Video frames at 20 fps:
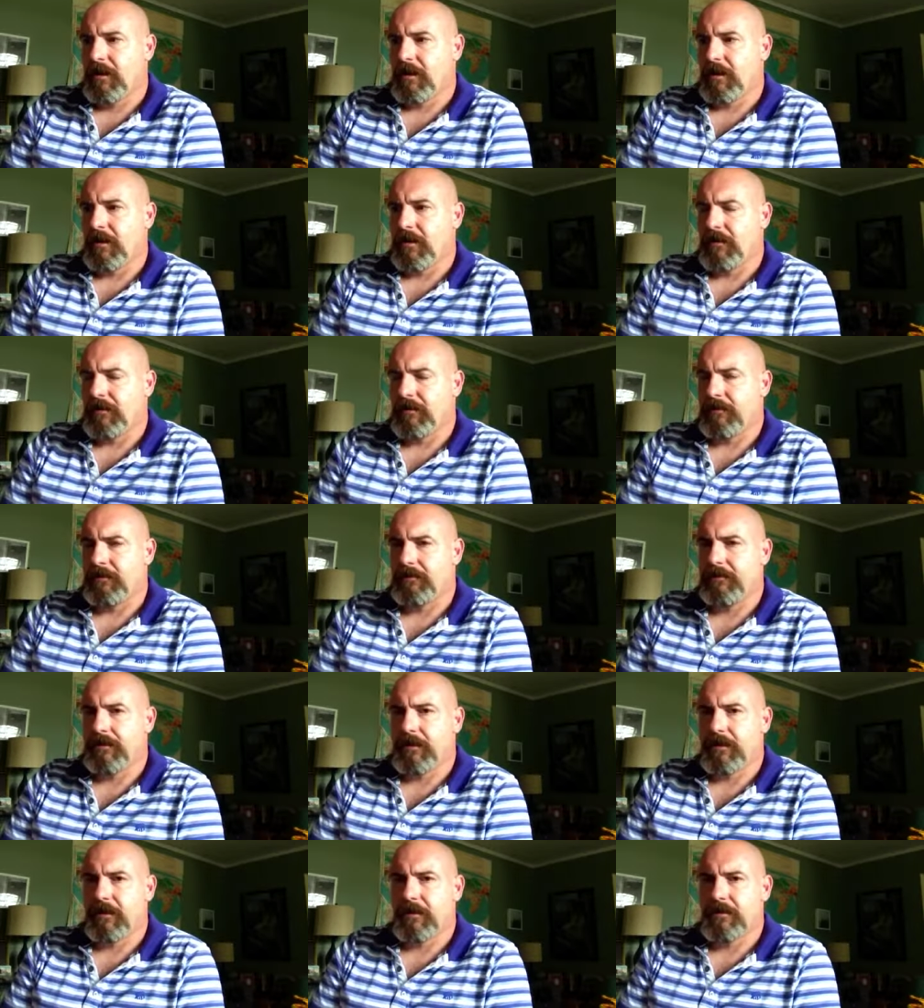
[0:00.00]
of
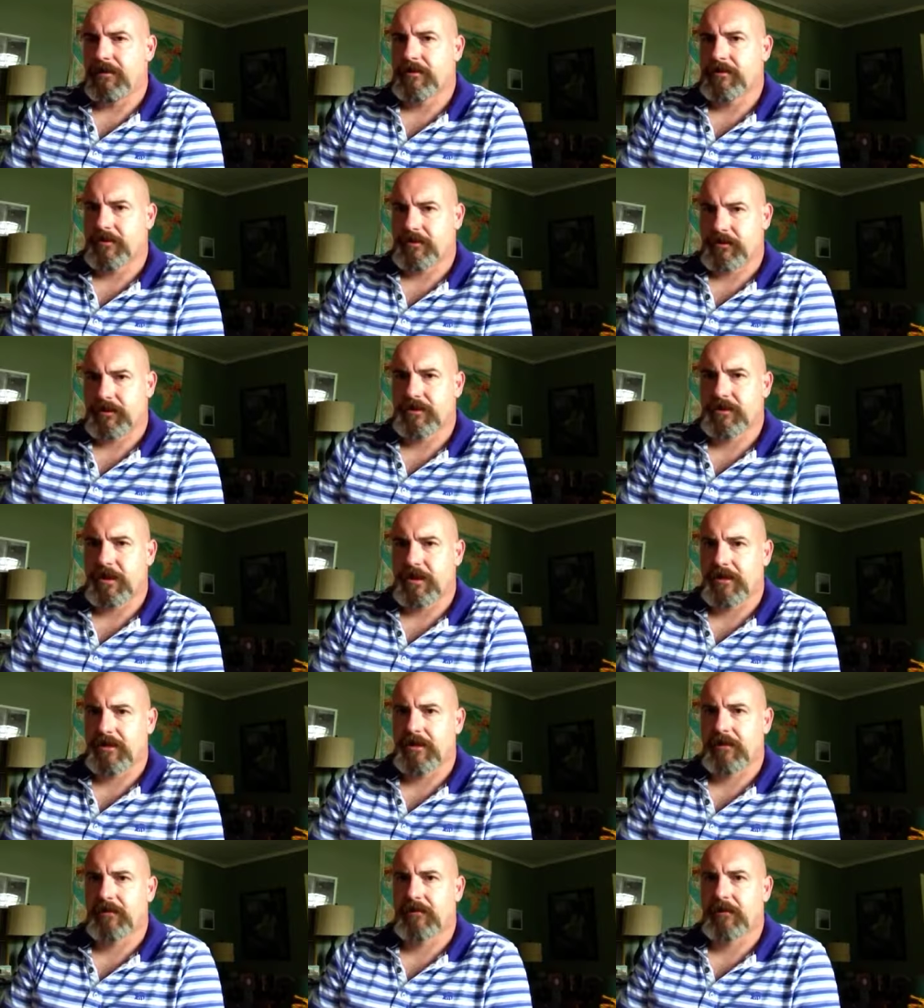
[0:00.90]
uh, social
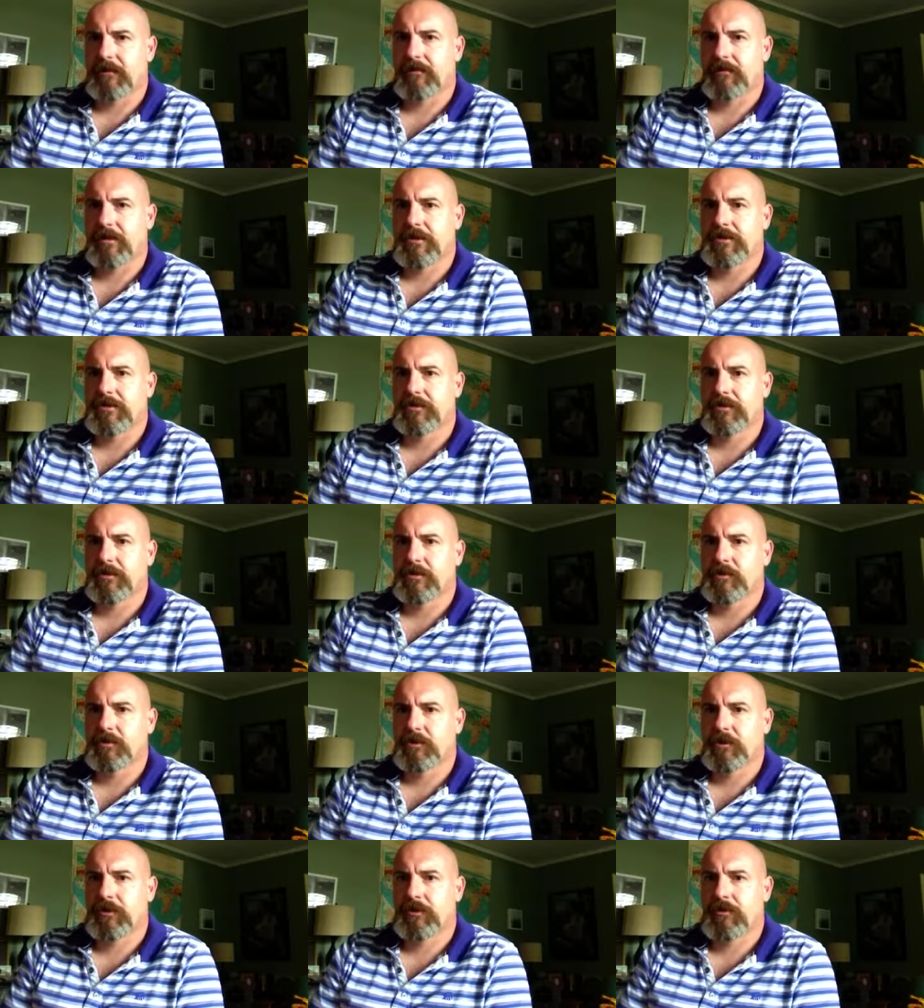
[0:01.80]
scientific
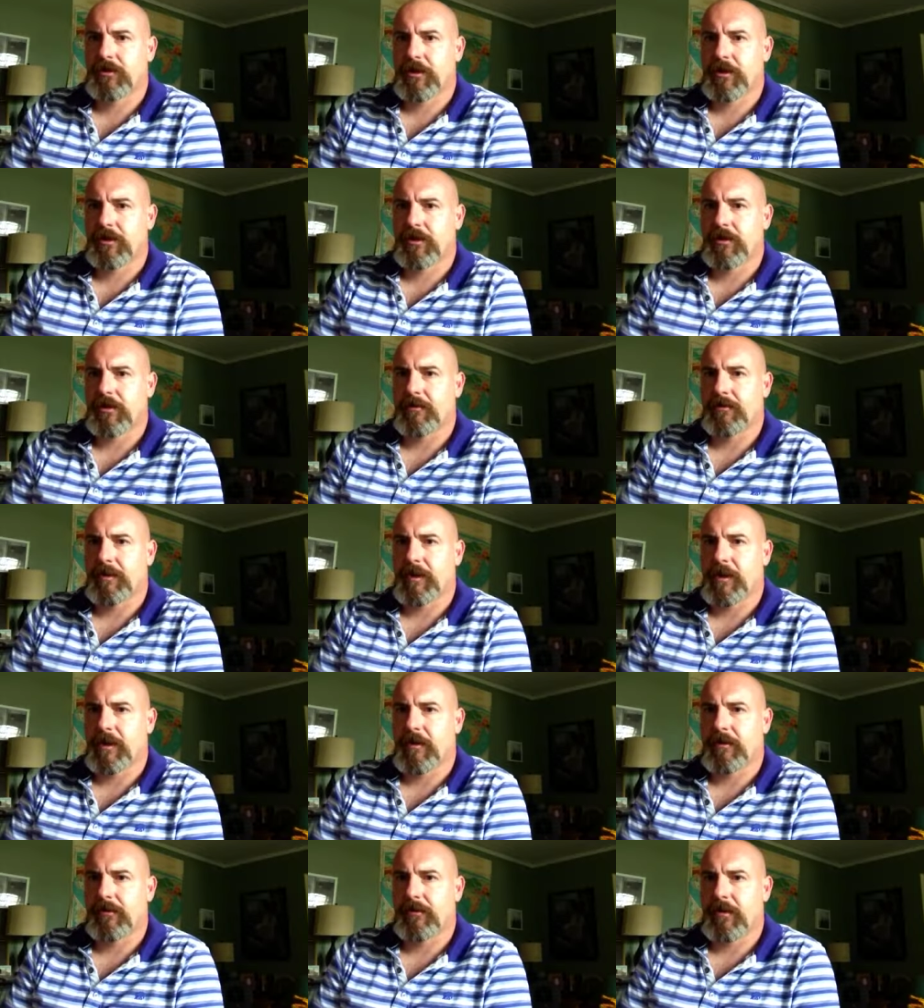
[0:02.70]
research when you're thinking
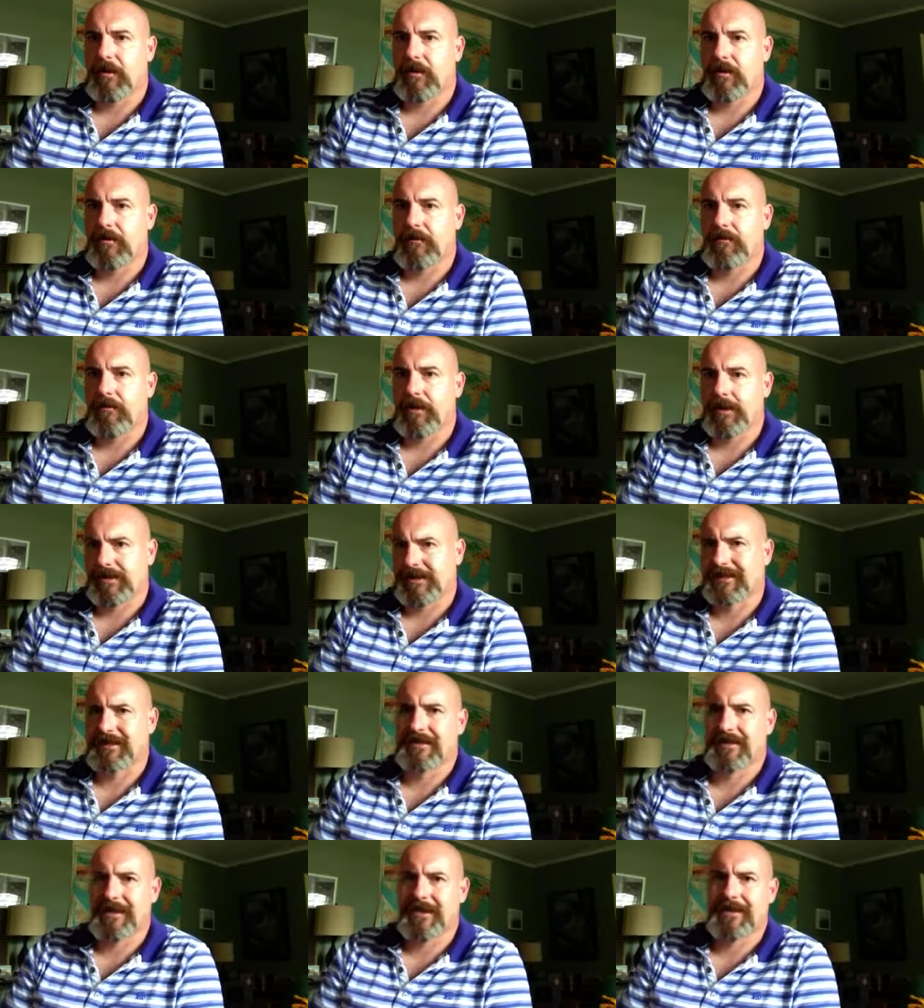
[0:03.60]
about um,
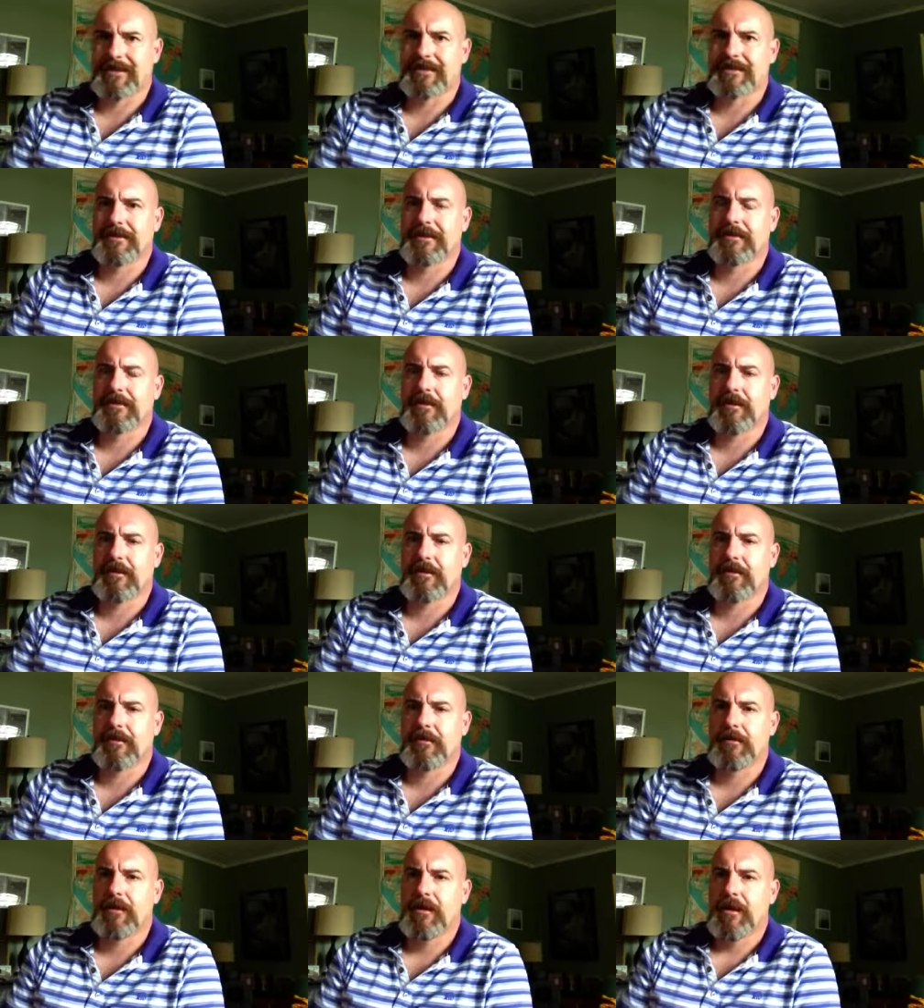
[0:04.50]
basic things like
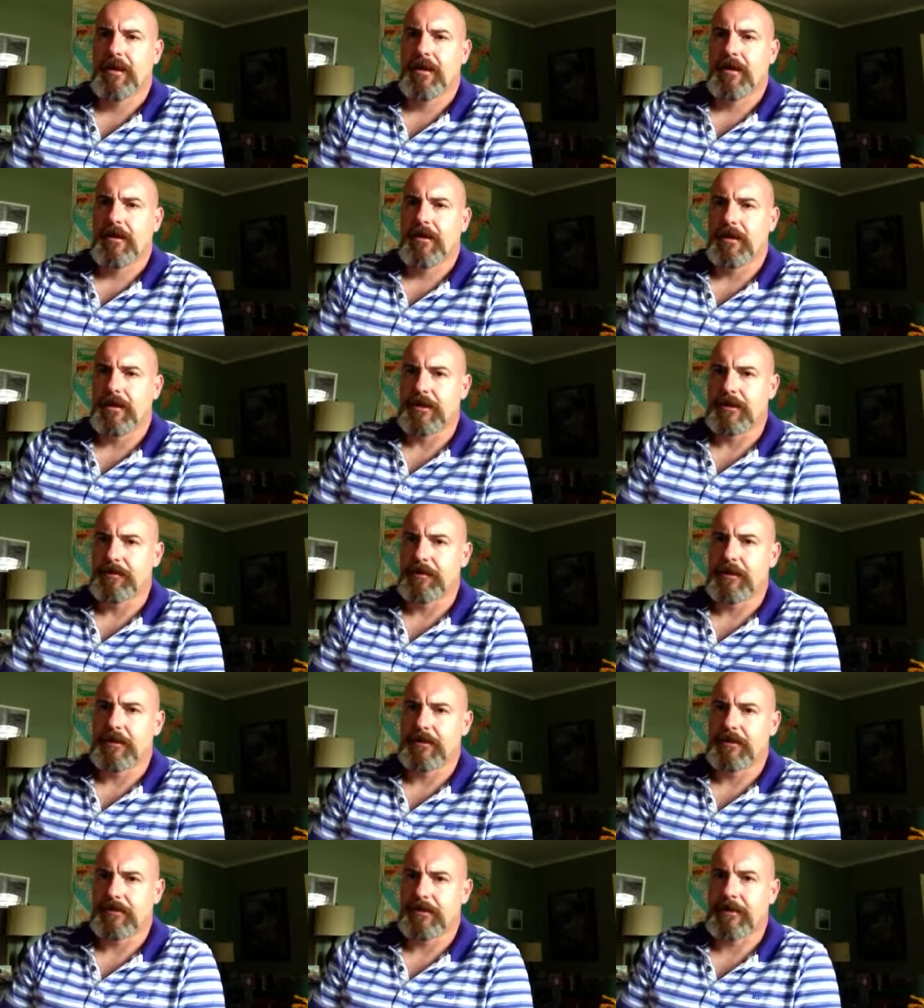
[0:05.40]
uh,
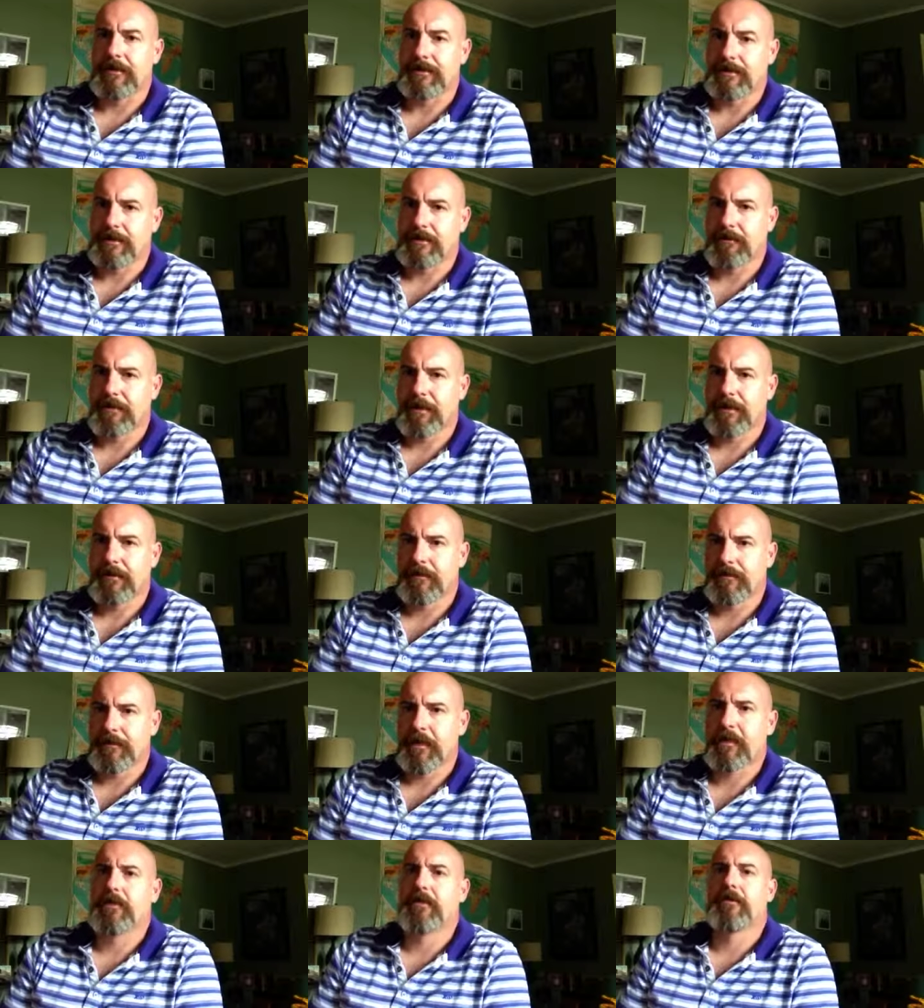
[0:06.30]
independent and
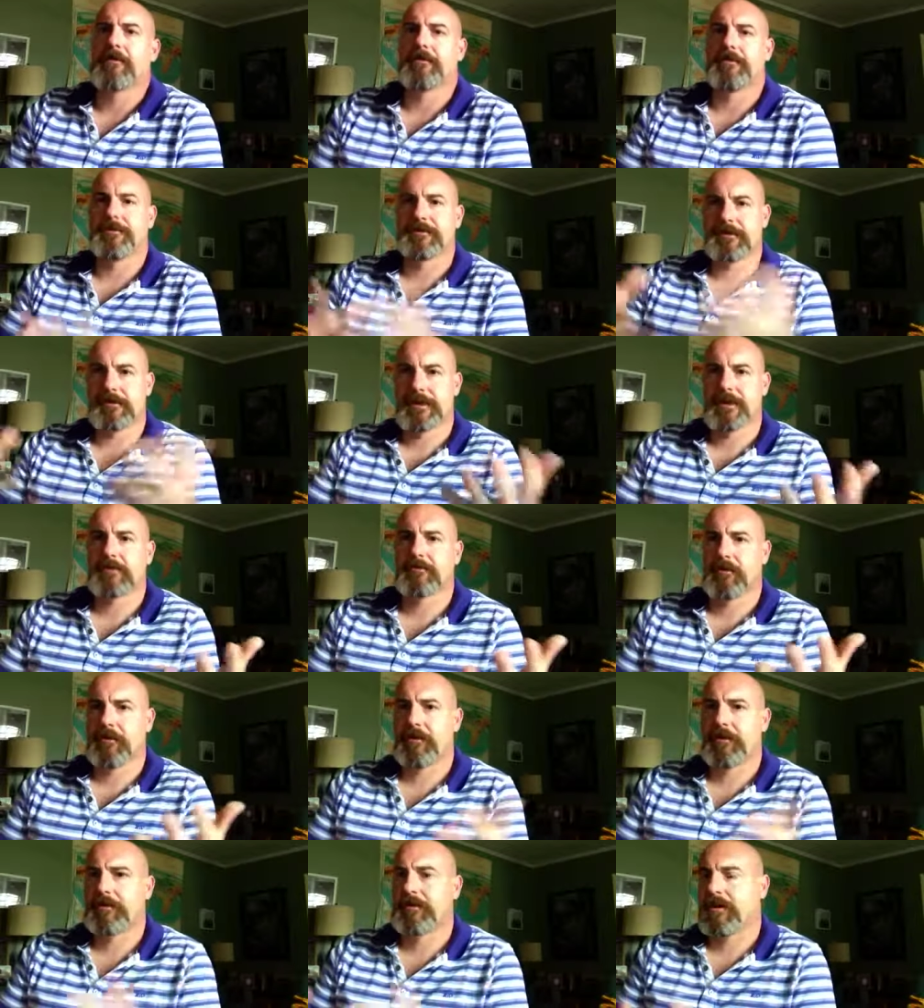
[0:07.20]
dependent variables, and that's
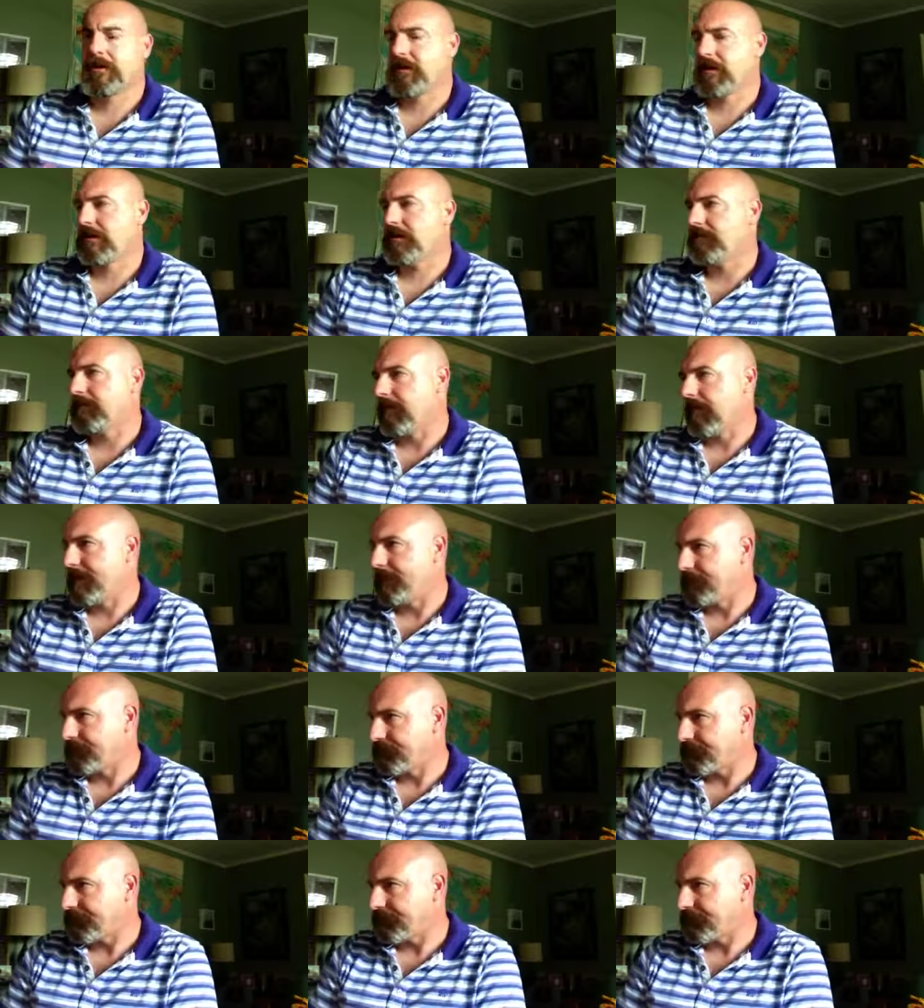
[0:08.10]
what they're talking about.